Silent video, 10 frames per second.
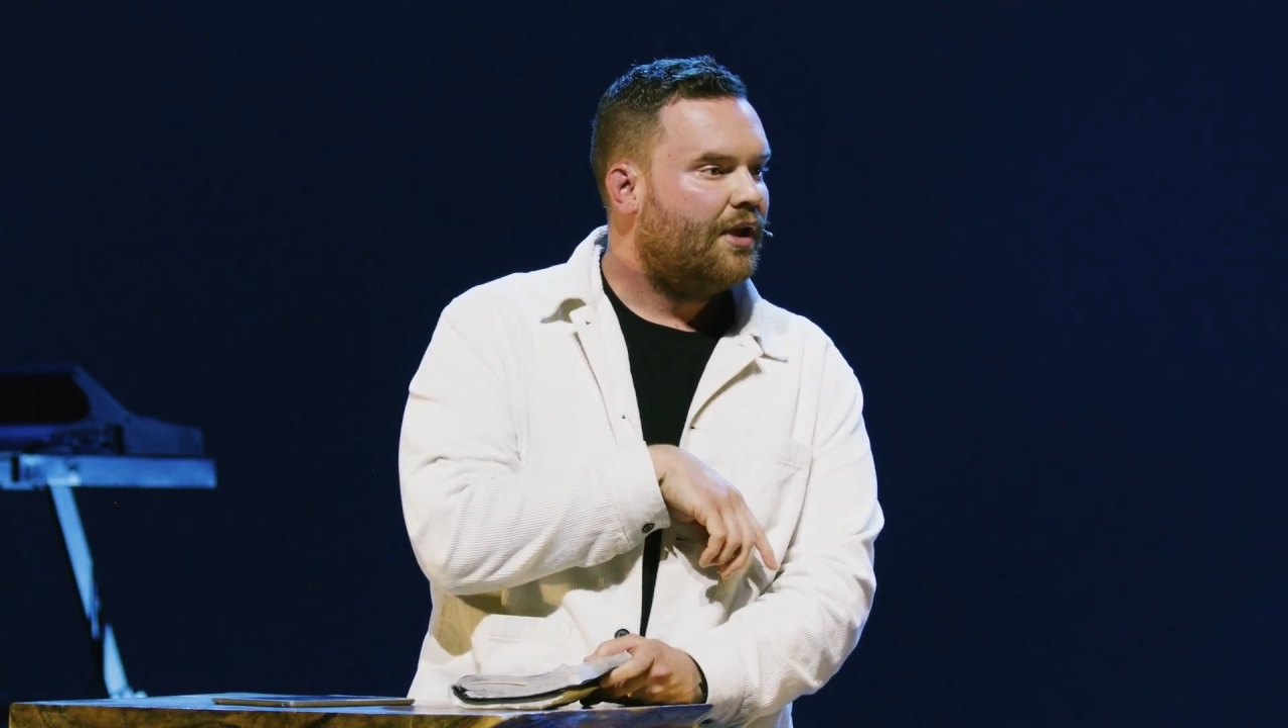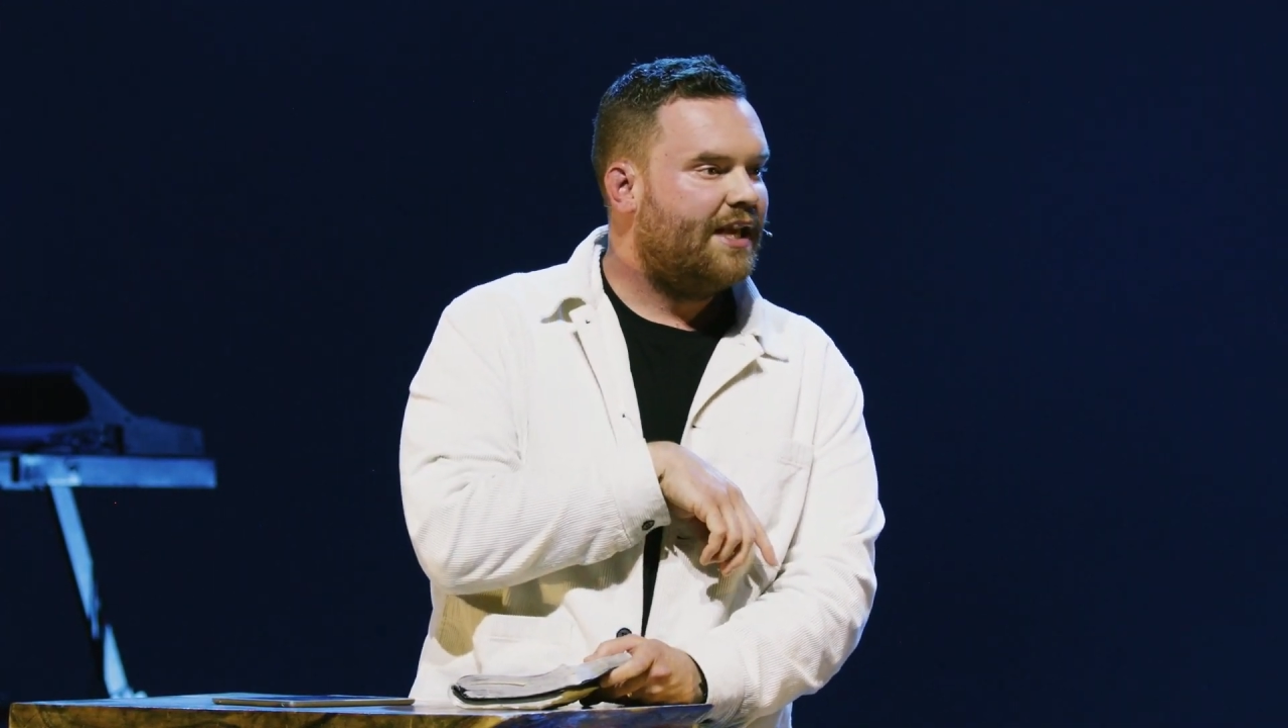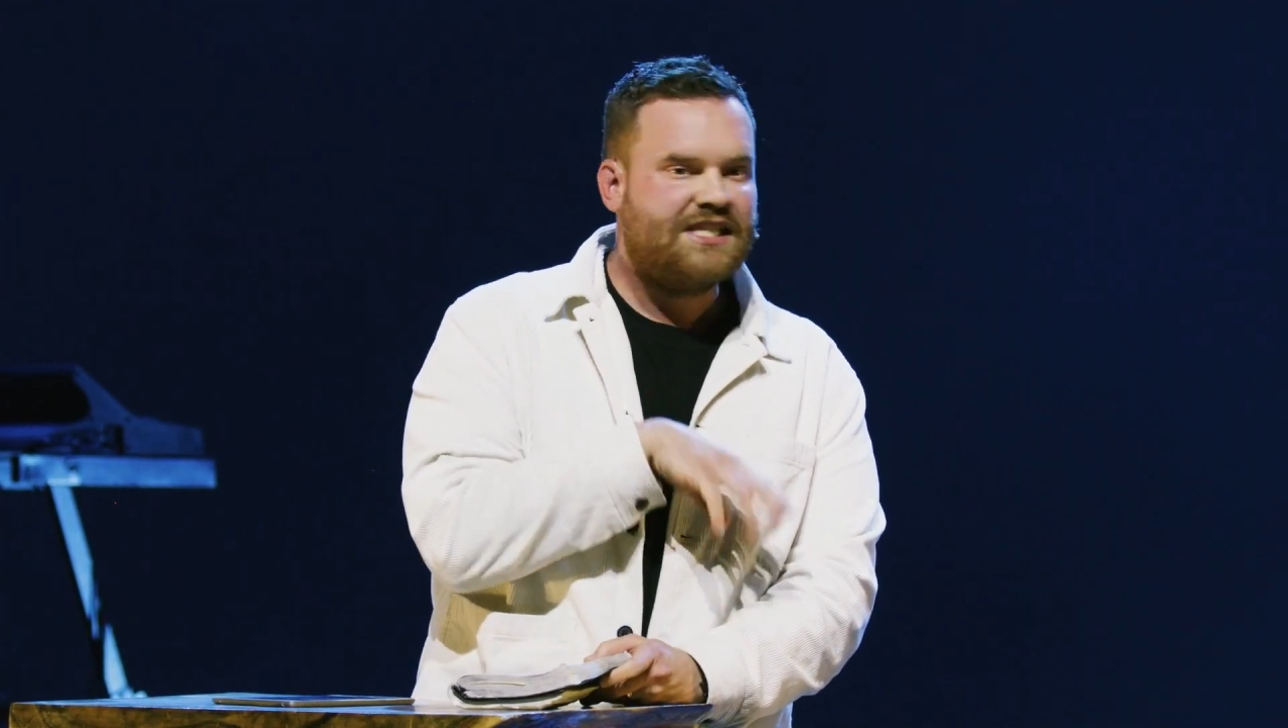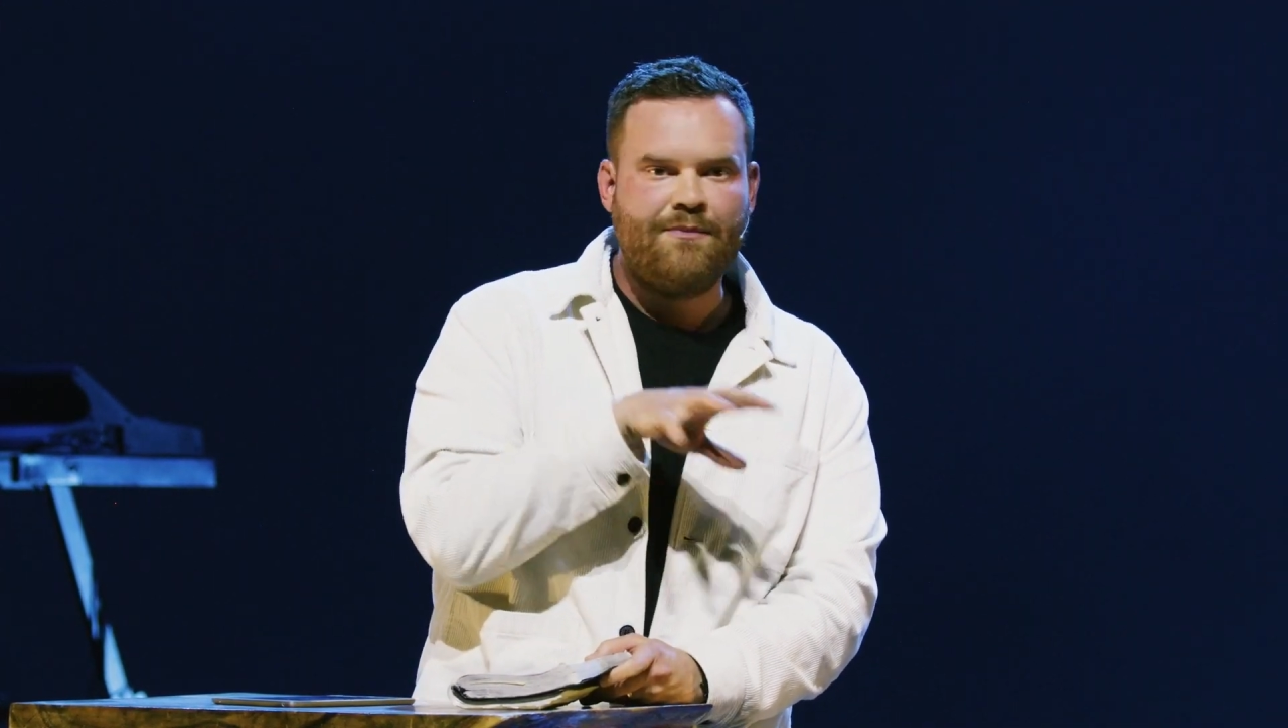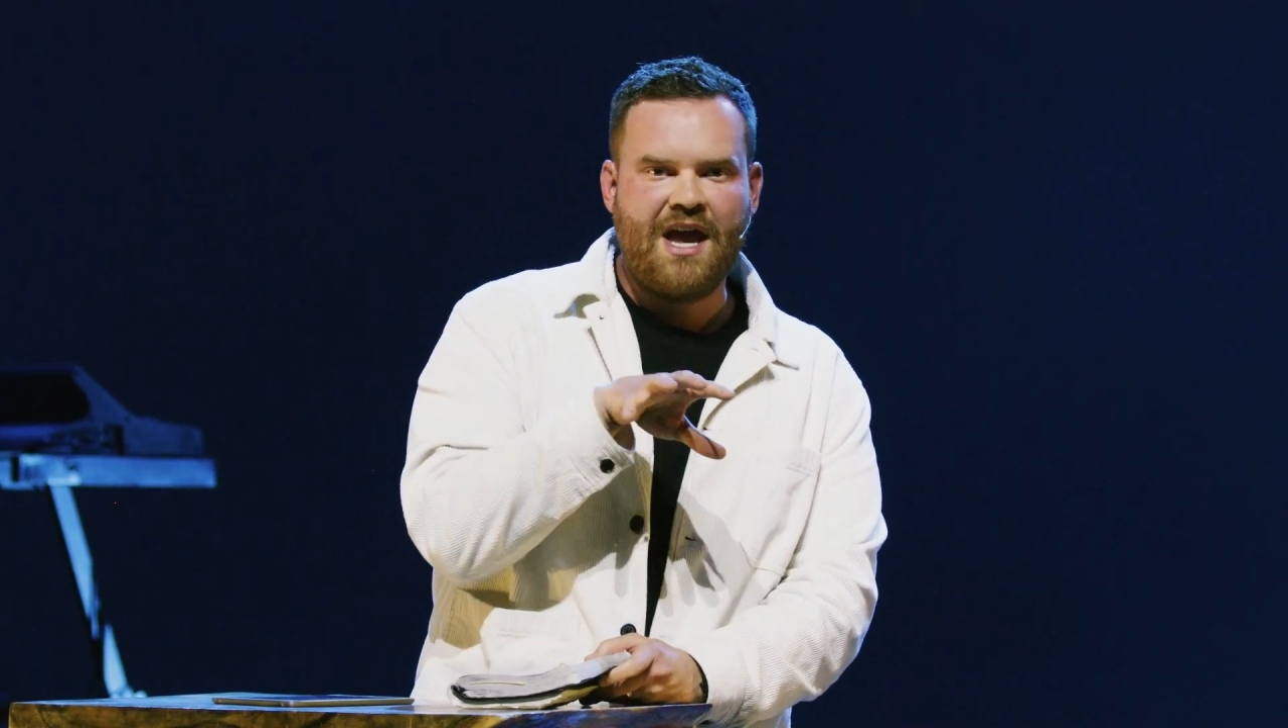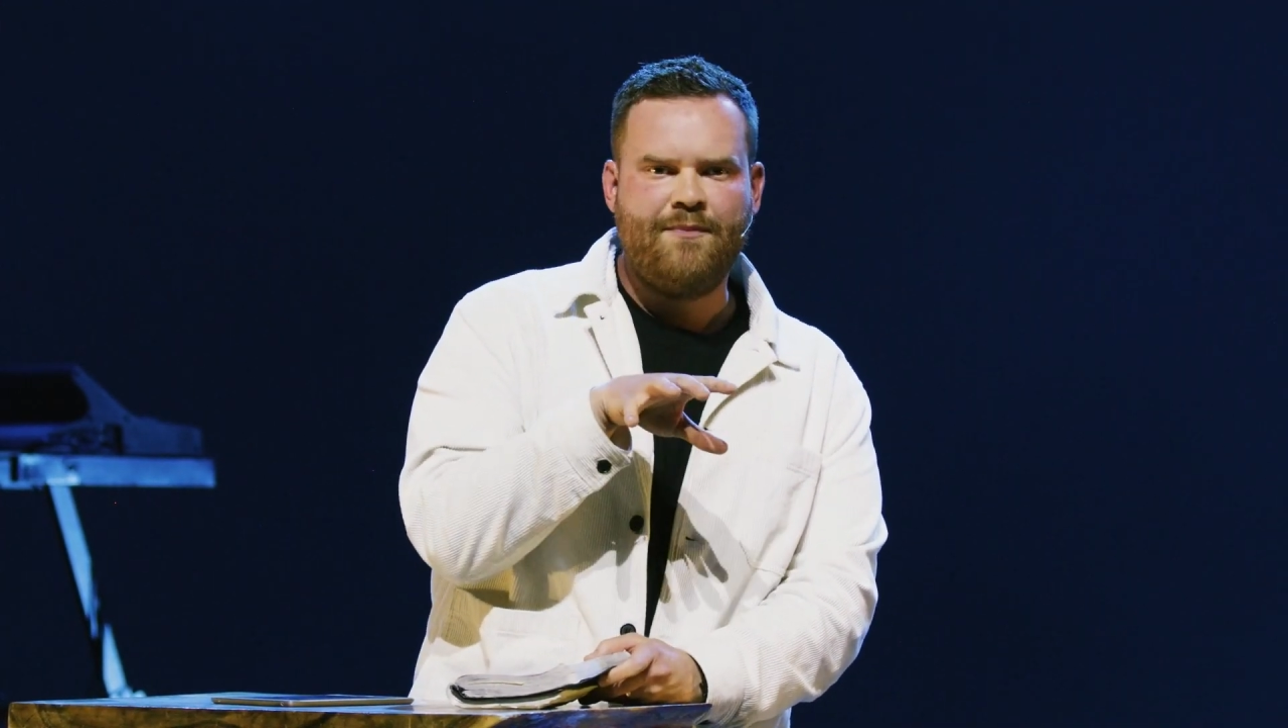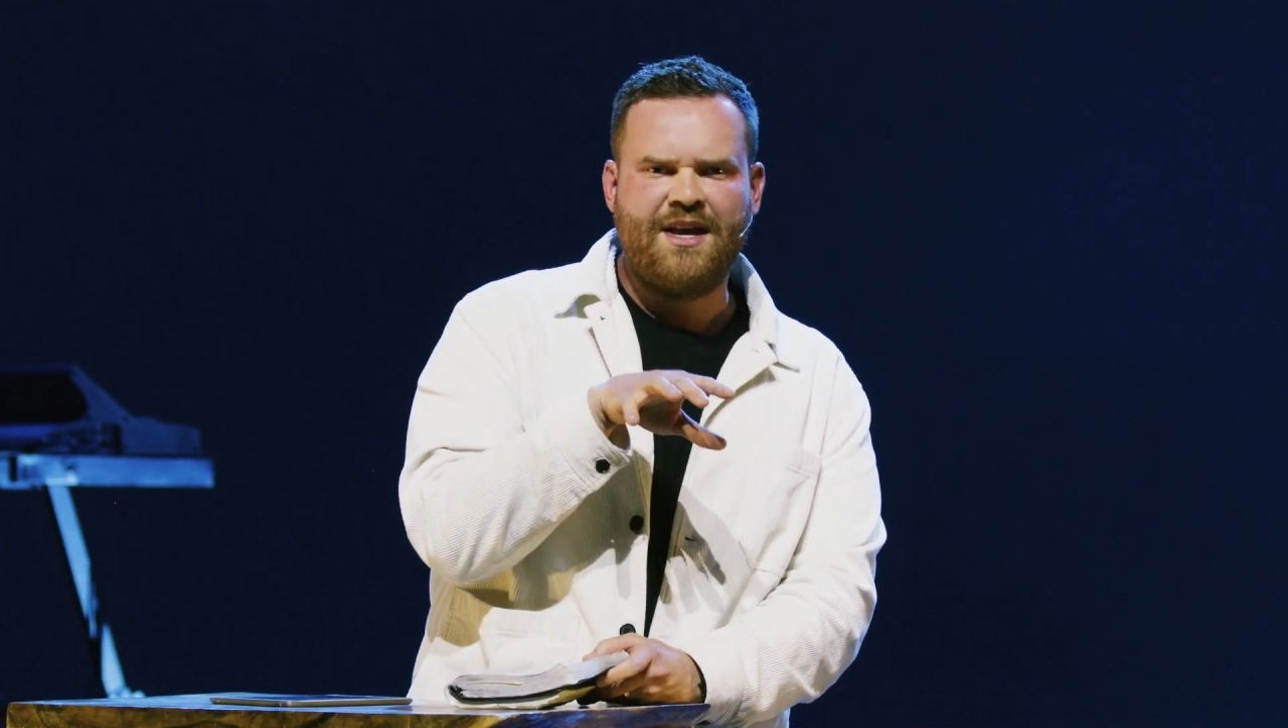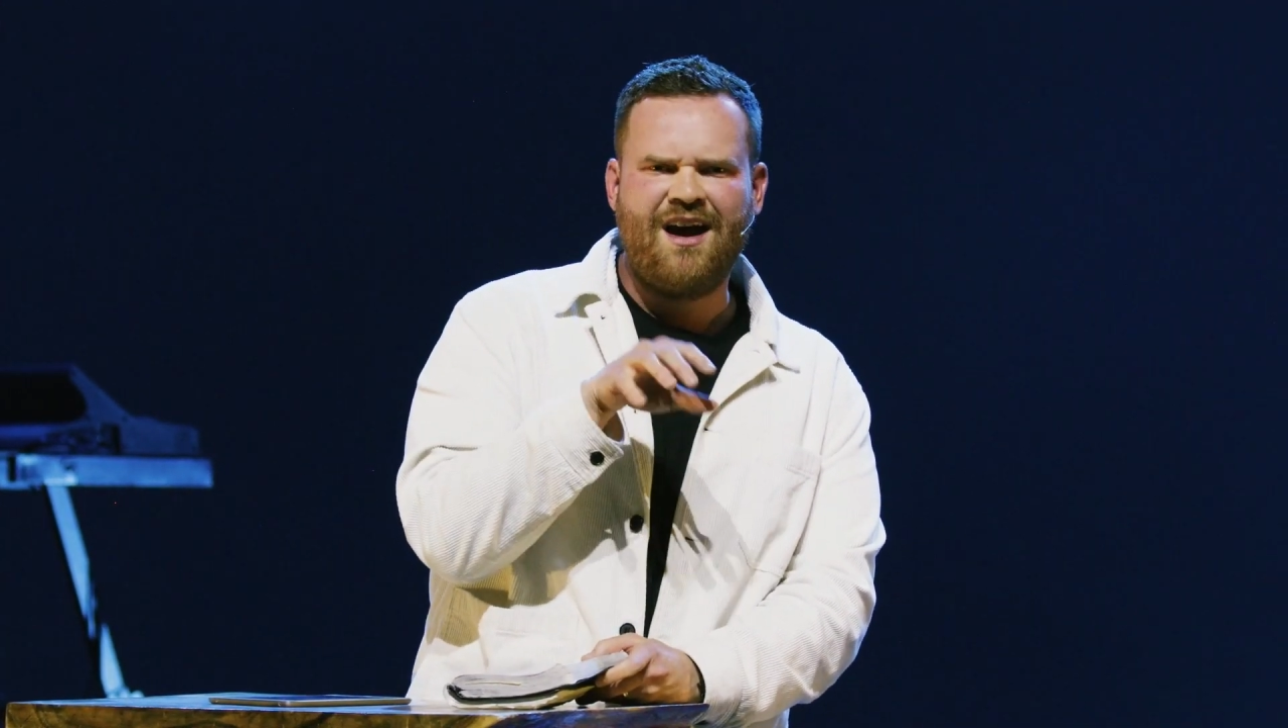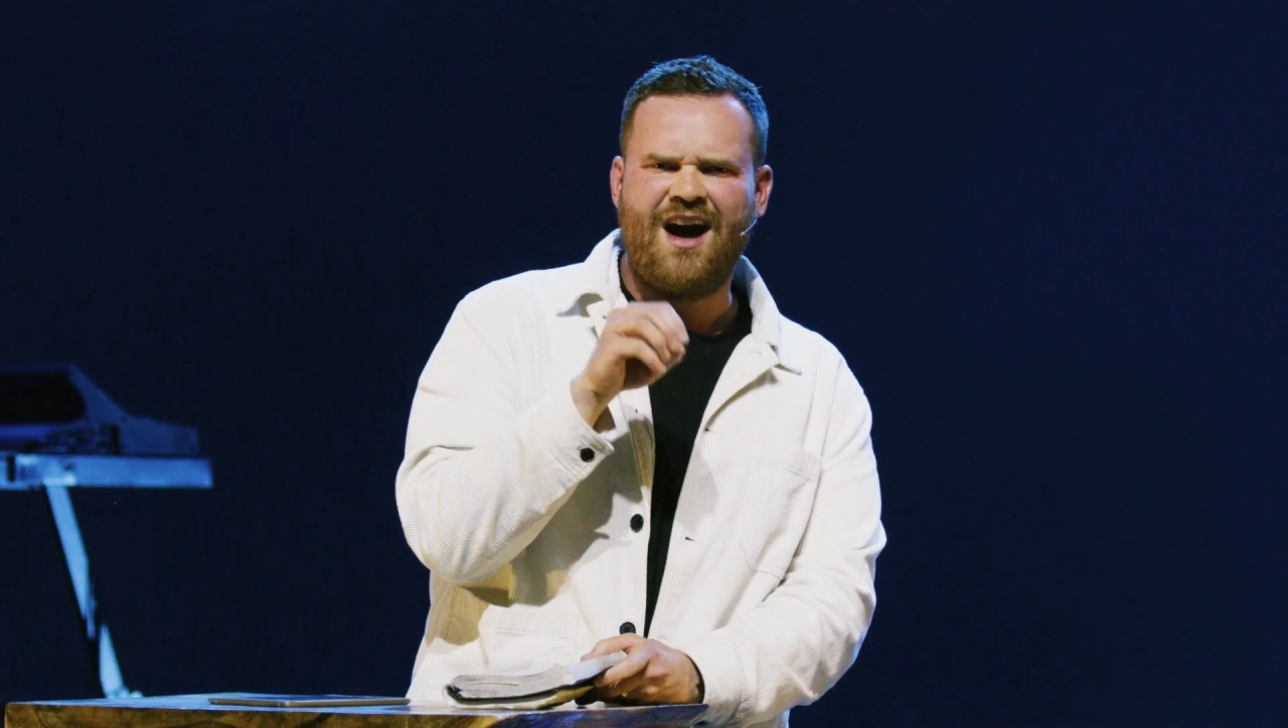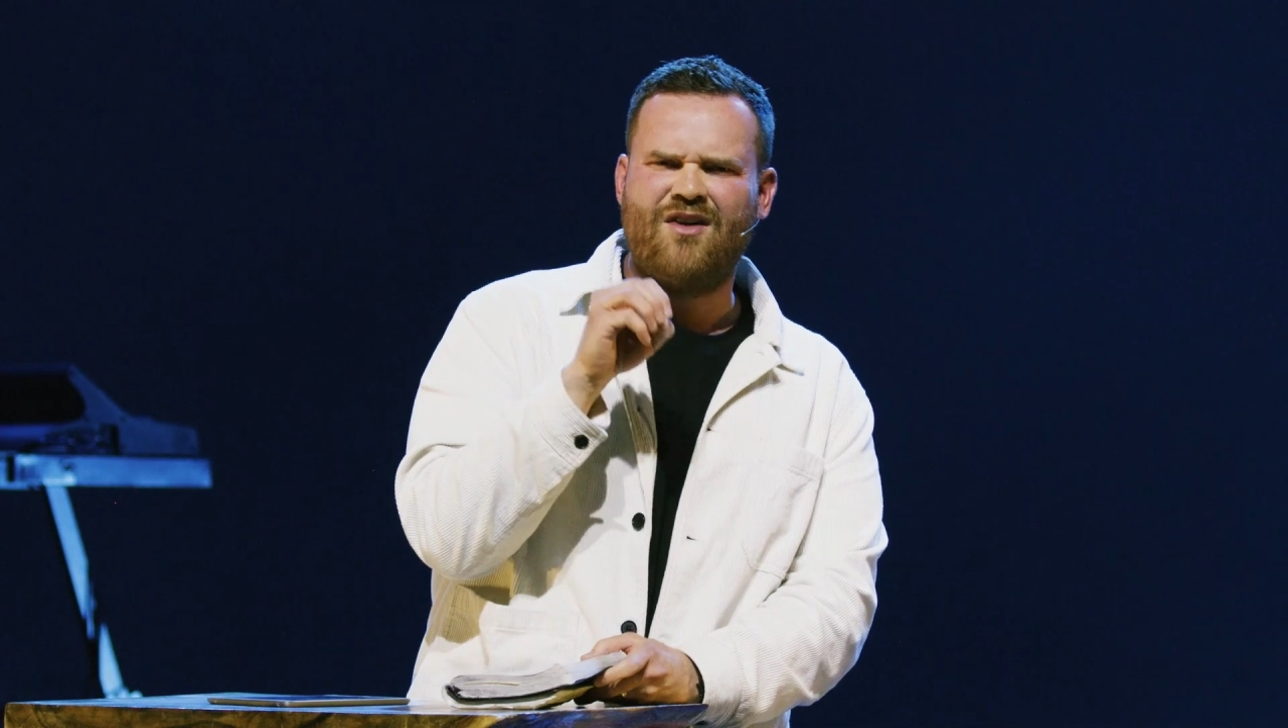Is it
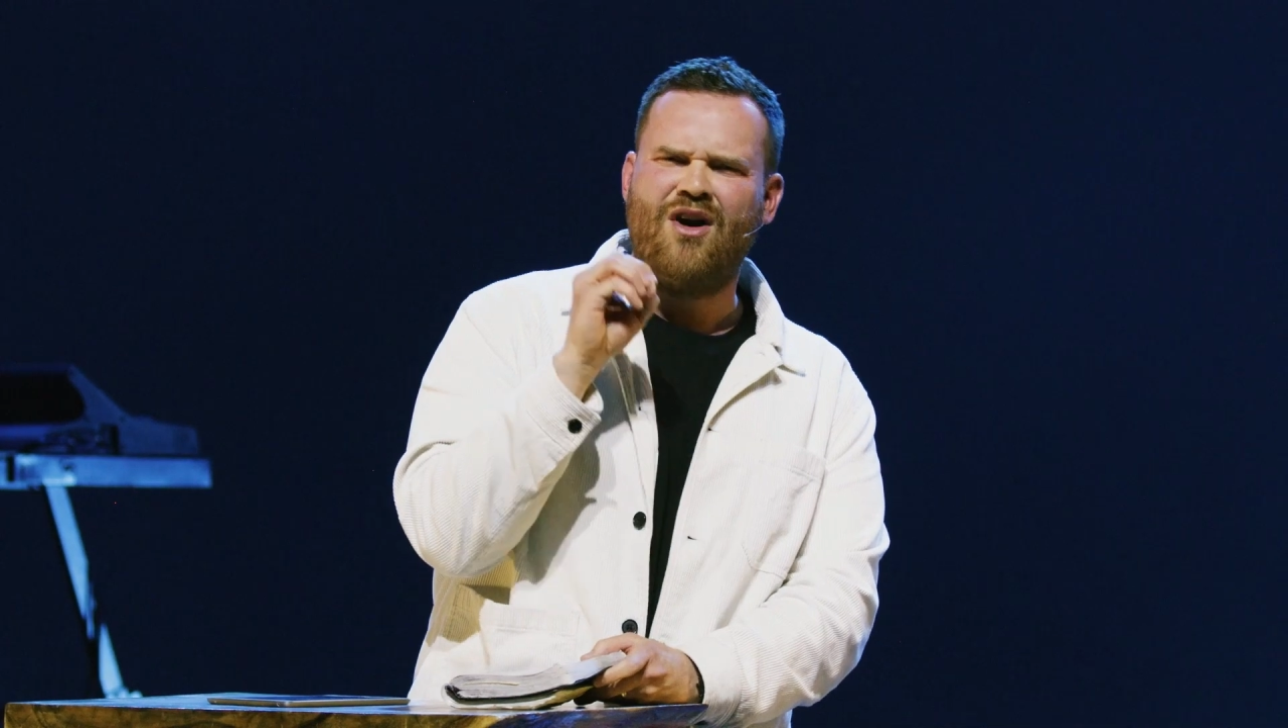maybe, God,